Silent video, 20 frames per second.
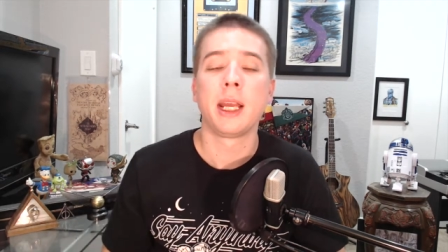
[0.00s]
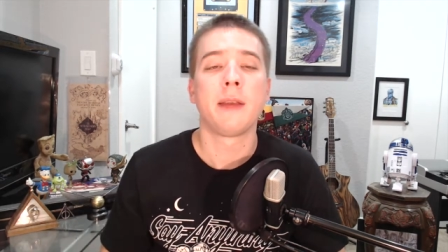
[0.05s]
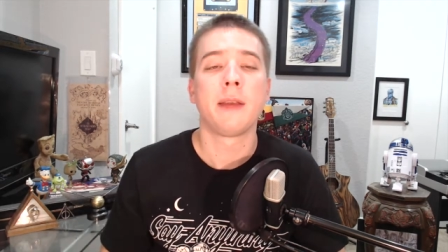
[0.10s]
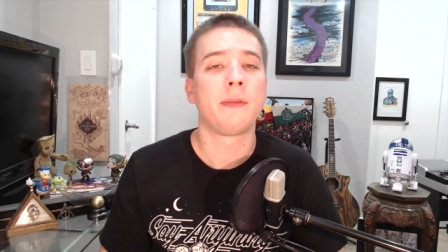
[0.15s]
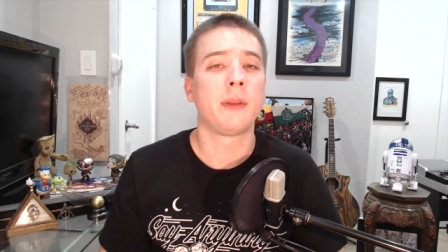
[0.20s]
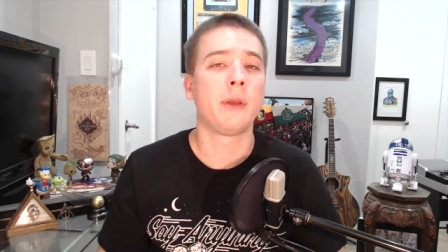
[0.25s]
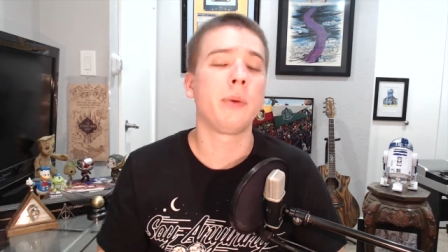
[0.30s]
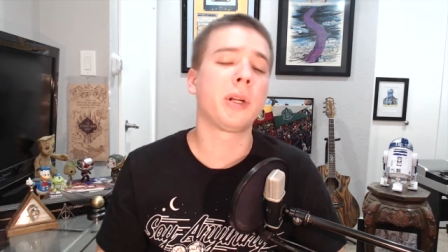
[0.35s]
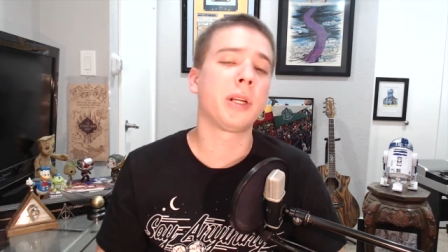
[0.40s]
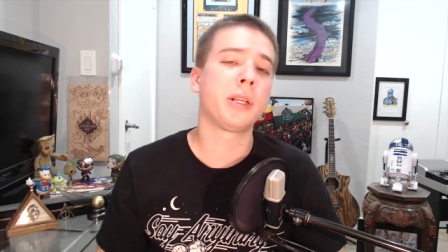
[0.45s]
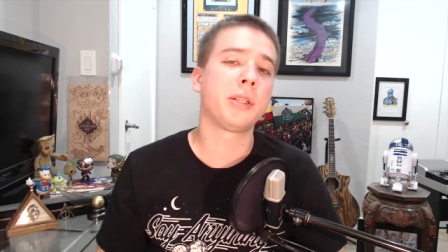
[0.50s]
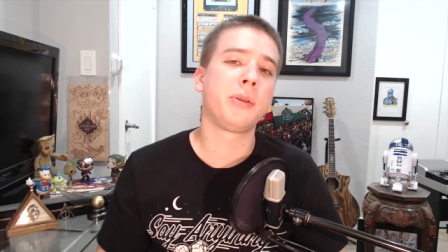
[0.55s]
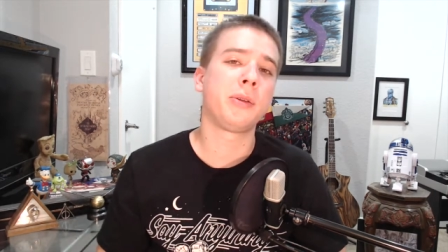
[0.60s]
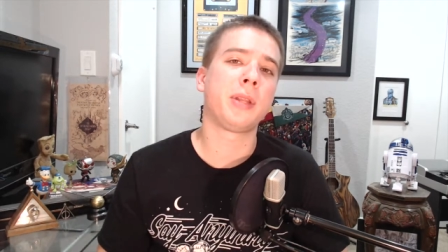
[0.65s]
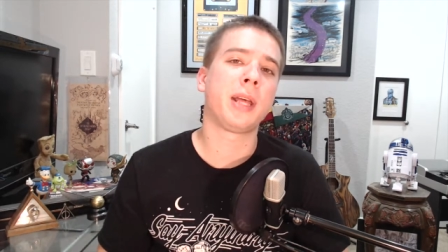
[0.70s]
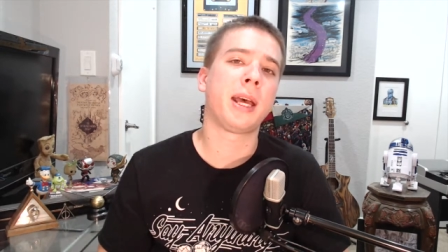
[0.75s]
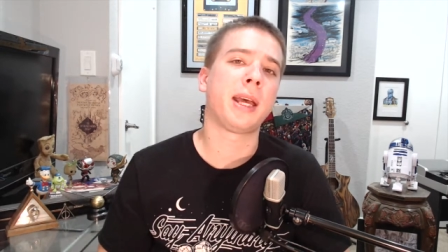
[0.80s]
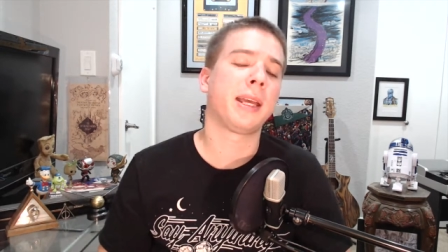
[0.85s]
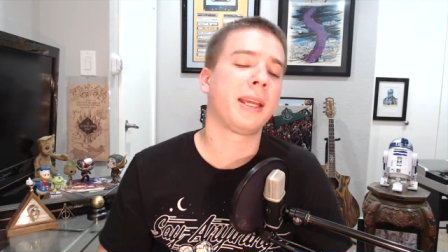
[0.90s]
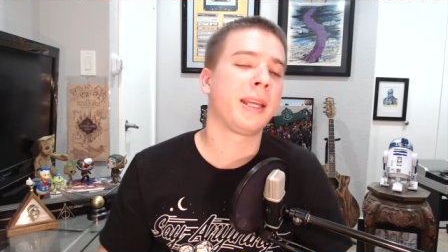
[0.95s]
If you were to do
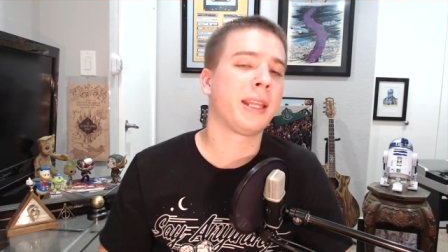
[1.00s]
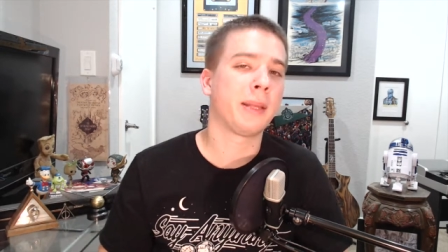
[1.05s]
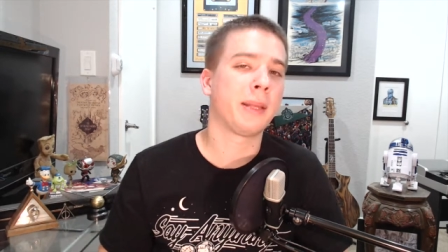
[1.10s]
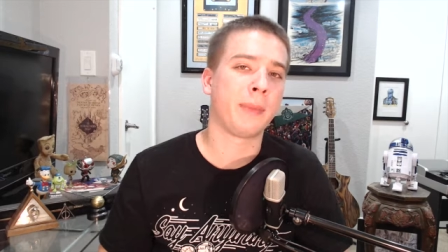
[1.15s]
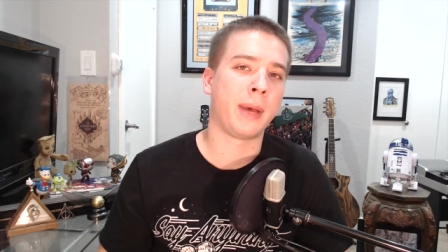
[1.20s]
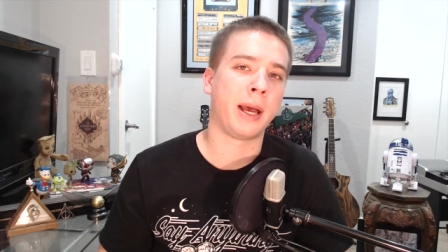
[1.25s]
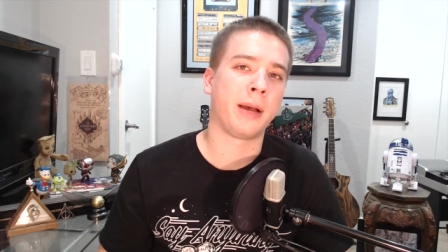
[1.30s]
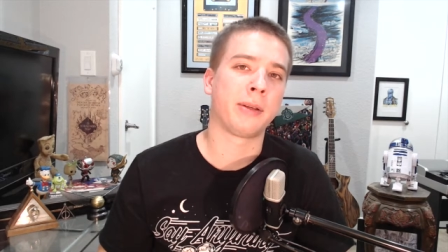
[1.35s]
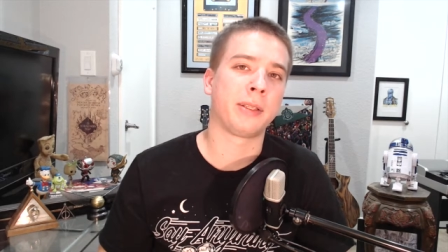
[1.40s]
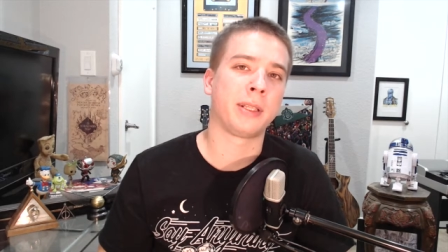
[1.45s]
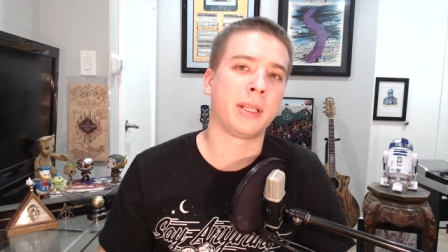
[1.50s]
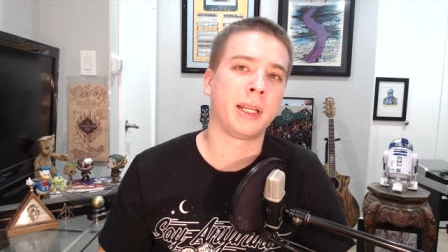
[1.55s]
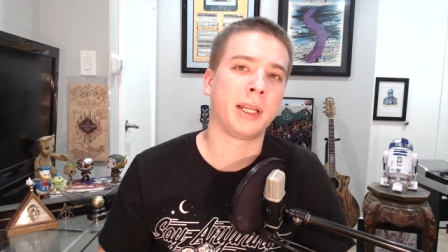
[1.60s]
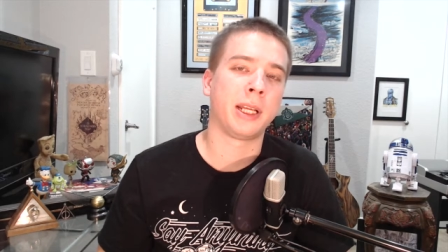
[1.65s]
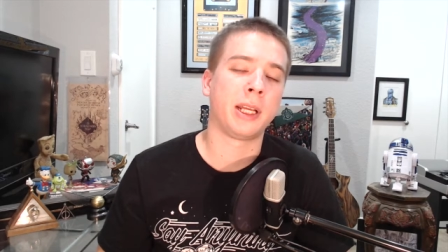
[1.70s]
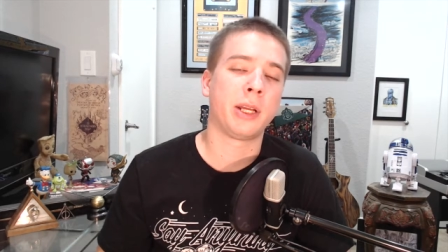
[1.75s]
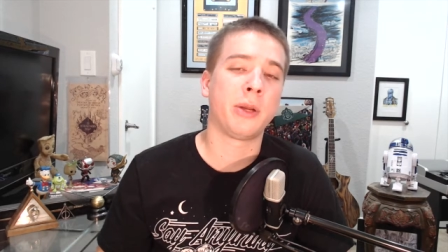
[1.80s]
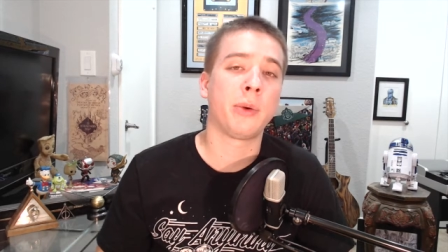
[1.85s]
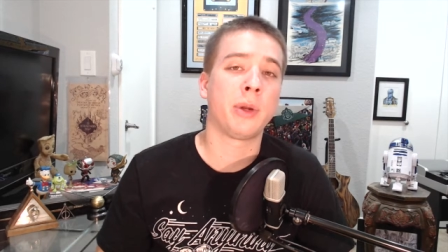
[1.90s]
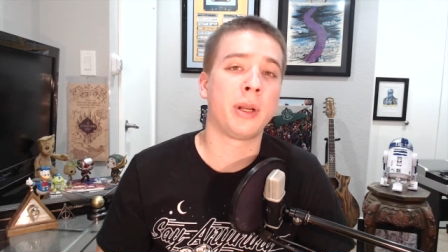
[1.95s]
that in the mountain,
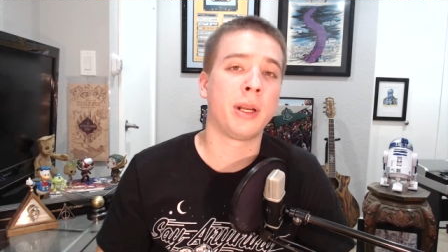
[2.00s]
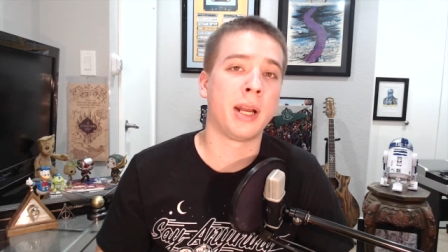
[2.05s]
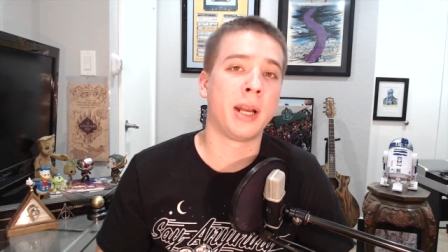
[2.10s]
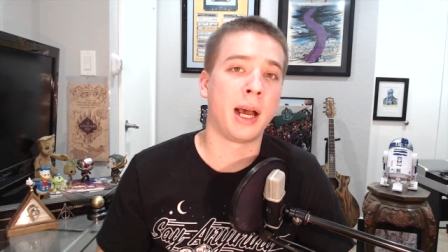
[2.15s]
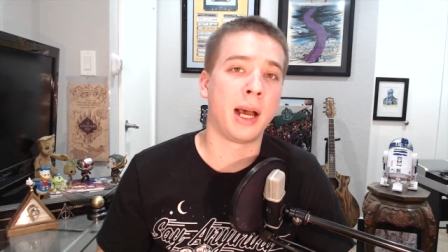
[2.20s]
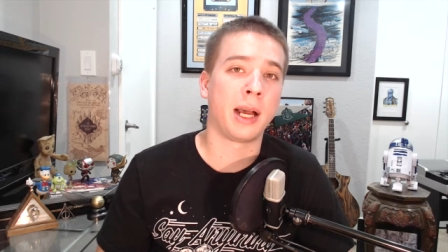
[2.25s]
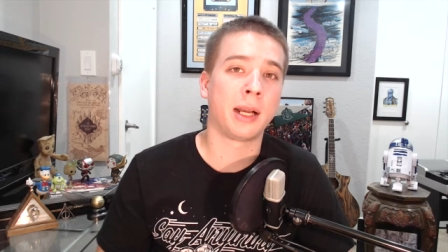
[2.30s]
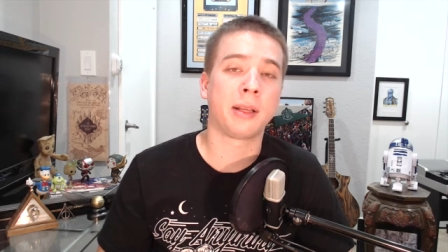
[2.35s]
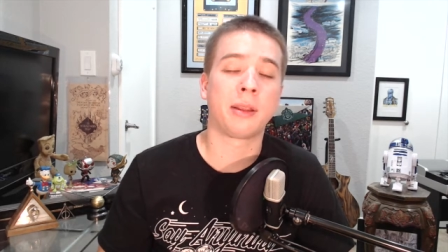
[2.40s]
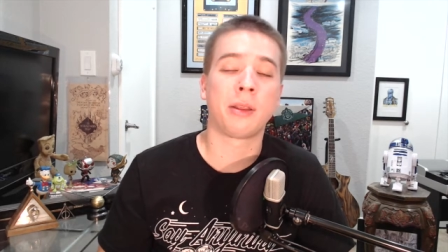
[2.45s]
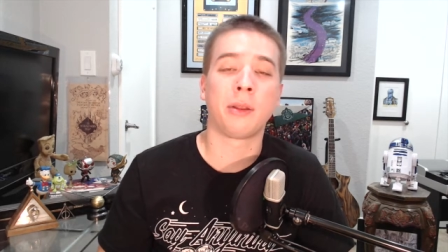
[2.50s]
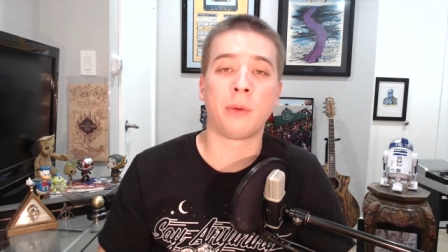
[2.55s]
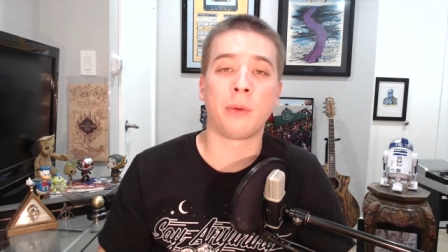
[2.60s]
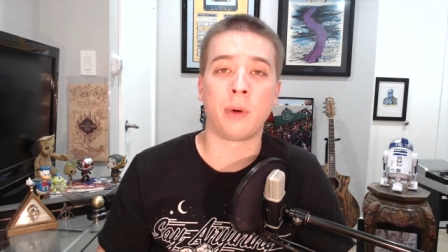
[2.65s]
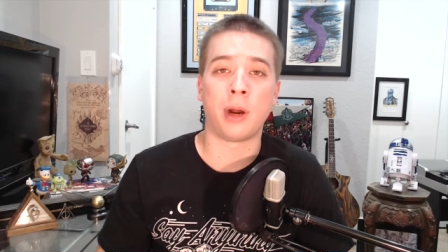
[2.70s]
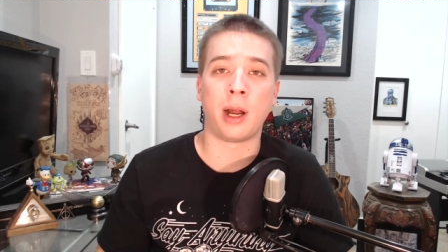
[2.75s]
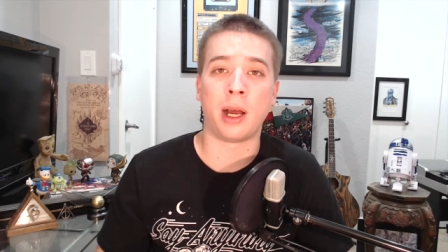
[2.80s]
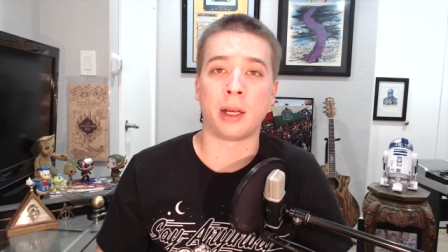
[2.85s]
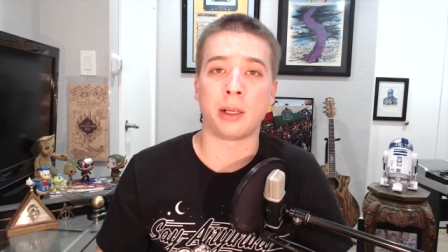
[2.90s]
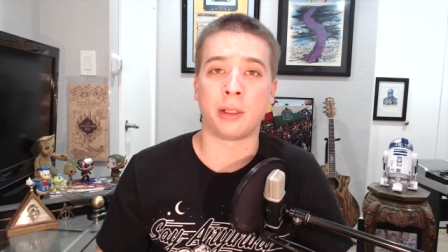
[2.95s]
it would knock the
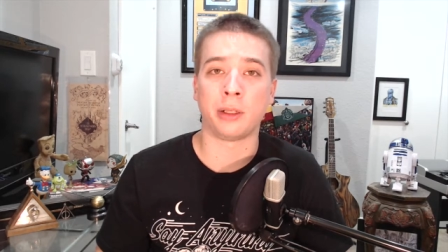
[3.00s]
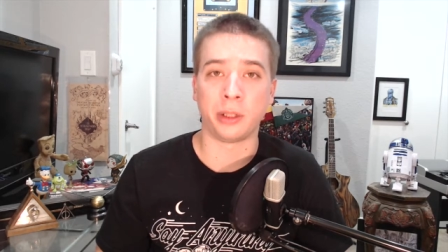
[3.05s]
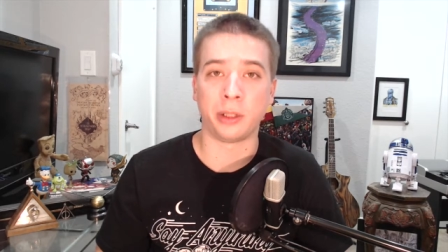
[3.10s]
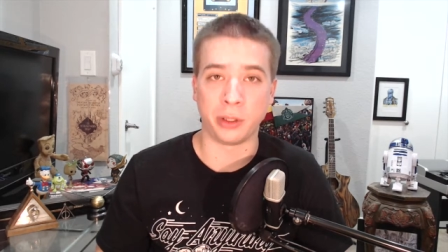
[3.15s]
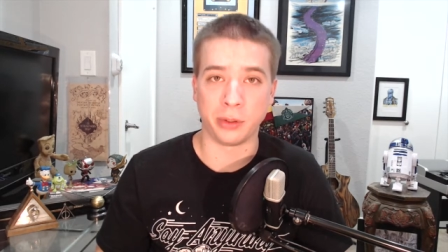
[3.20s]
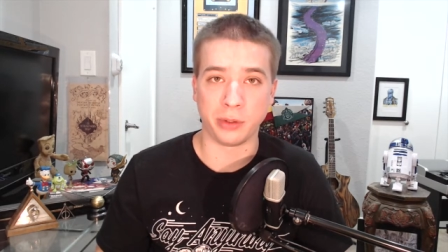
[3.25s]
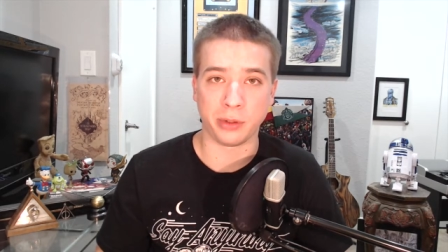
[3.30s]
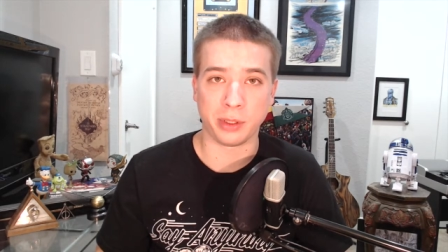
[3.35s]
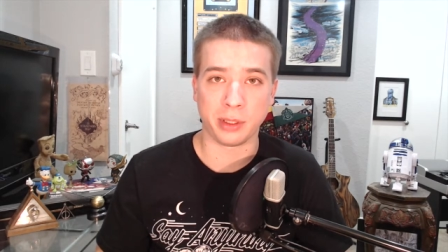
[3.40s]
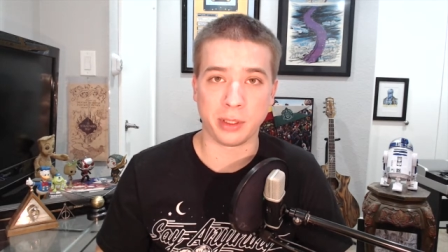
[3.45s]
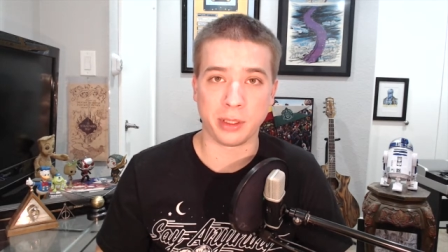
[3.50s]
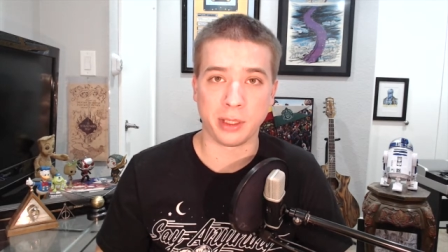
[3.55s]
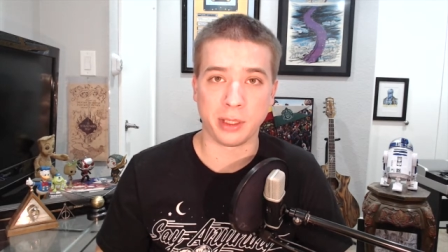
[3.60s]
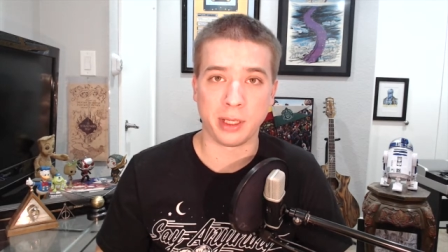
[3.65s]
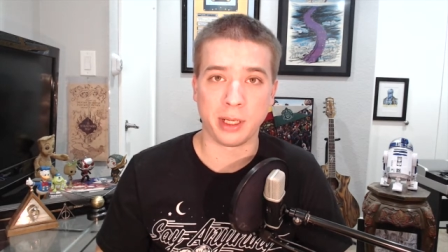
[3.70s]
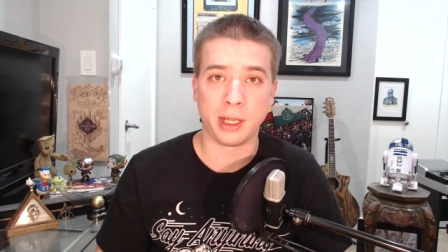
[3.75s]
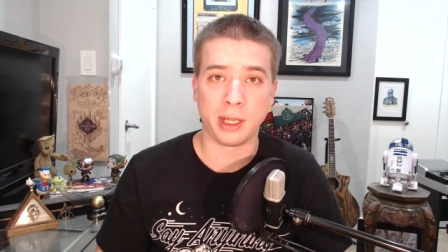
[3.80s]
rock loose.